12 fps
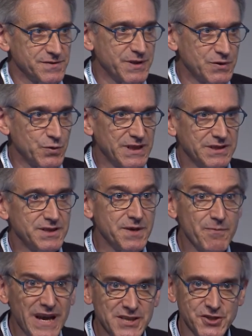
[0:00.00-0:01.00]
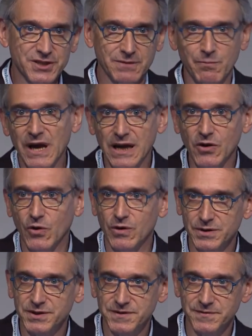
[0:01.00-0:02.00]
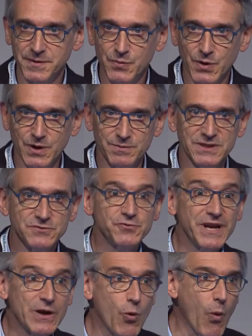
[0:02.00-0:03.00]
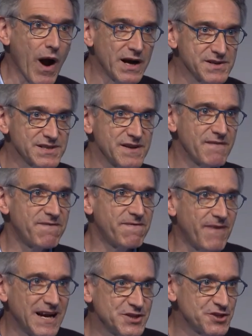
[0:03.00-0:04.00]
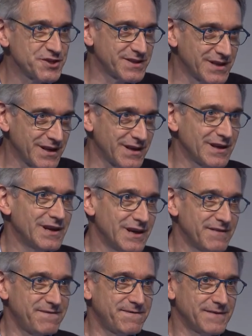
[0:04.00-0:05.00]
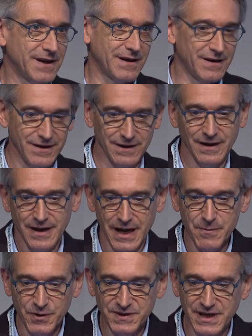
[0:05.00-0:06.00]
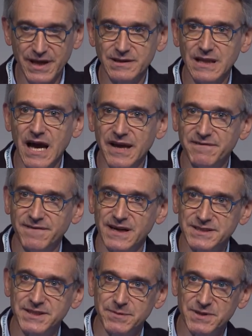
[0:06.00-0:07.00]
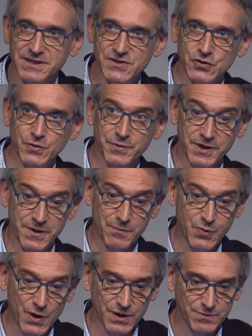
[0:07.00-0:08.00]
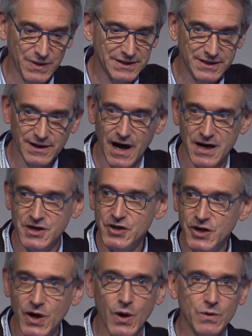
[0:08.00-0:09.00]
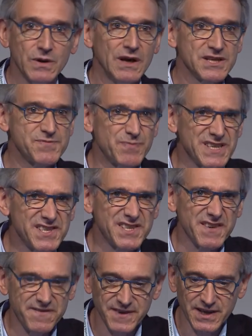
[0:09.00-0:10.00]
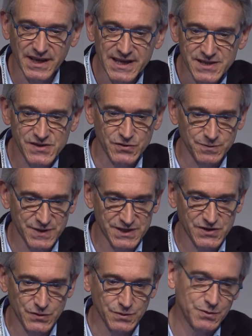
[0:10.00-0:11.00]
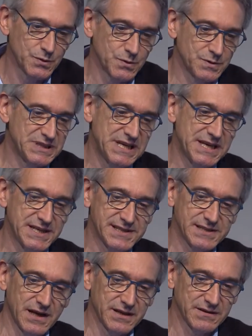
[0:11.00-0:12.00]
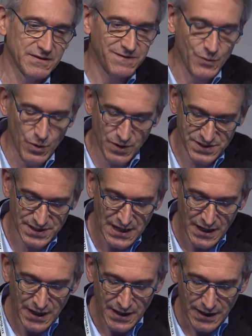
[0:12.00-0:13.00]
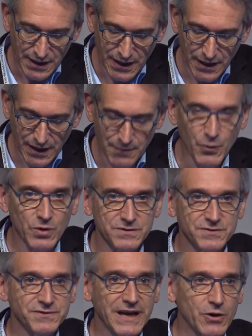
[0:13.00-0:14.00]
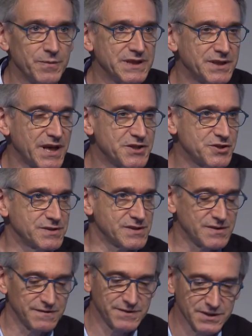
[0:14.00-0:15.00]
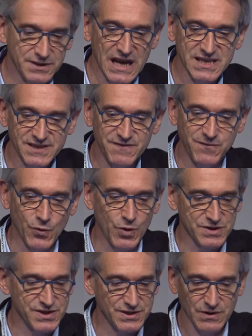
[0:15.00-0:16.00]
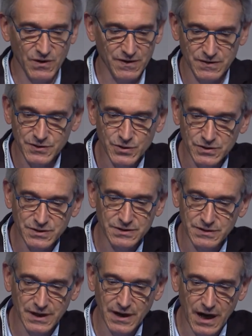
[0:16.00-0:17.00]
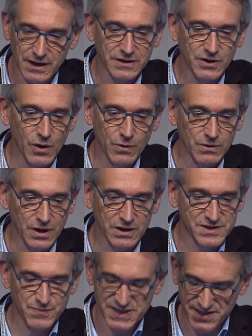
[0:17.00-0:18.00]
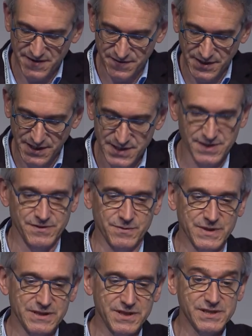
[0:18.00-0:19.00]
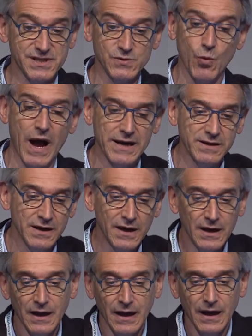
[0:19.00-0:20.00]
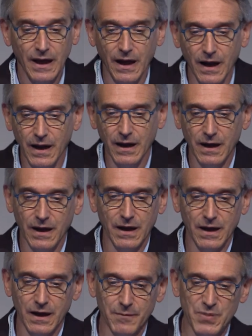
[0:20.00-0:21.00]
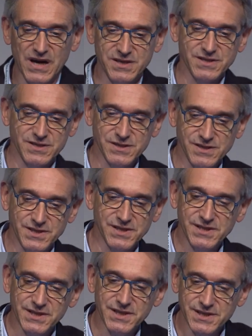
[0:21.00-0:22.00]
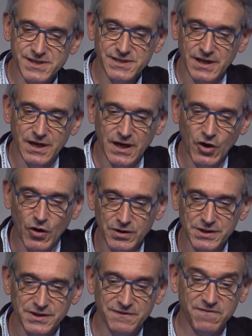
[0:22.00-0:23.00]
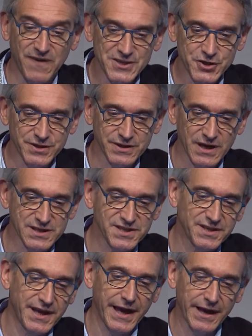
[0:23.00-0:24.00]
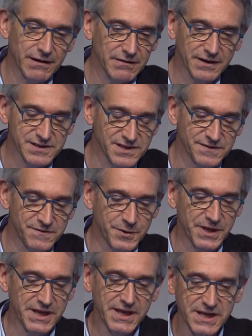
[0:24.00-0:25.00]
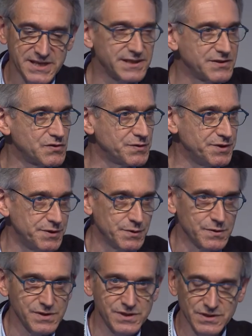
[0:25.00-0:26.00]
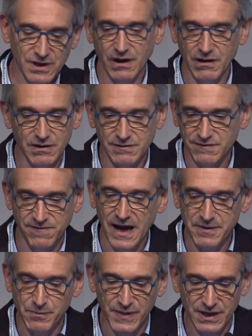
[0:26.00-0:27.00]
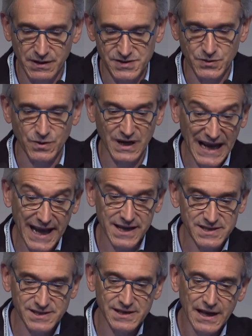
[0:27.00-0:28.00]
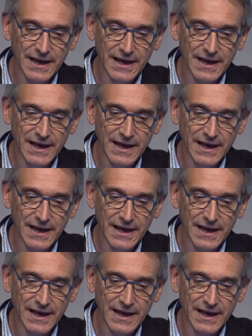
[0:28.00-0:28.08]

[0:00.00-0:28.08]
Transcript: between dementia and mild cognitive impairment requires functional everyday life activities to be impaired, but there are no specific instruments to do this, and of course, among the recommendations of the task force, there are no specific instruments. This is one, Parkinson's disease cognitive functional scale. It's very easy to use, 5 minutes or less.